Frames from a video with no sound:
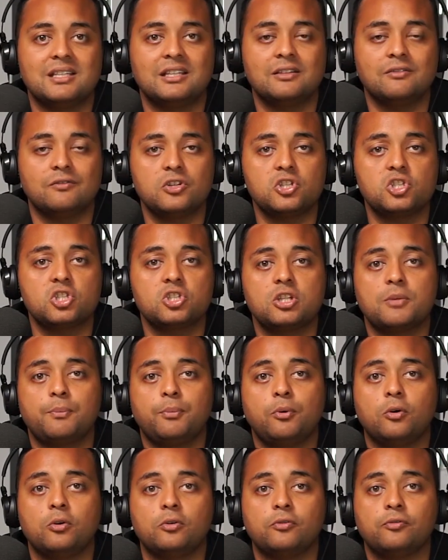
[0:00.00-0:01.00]
envision the
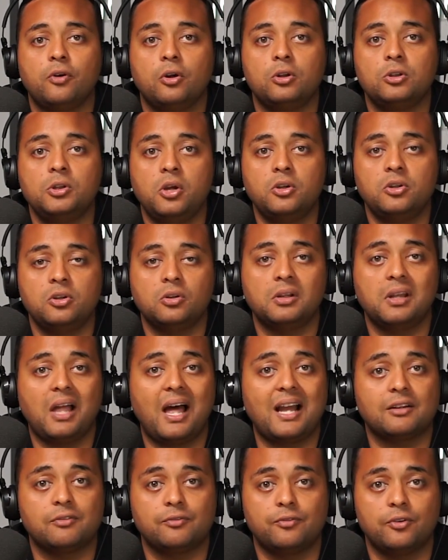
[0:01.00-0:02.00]
portfolio you'd
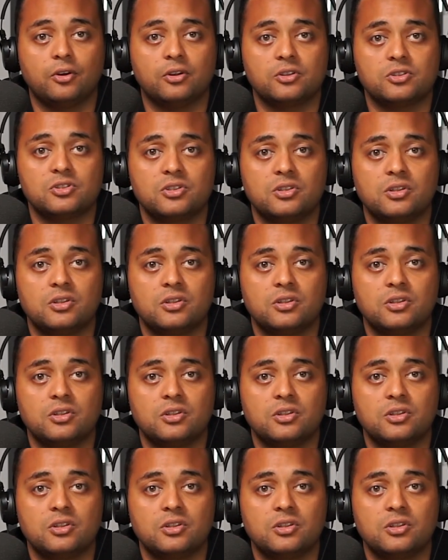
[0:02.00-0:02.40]
like first.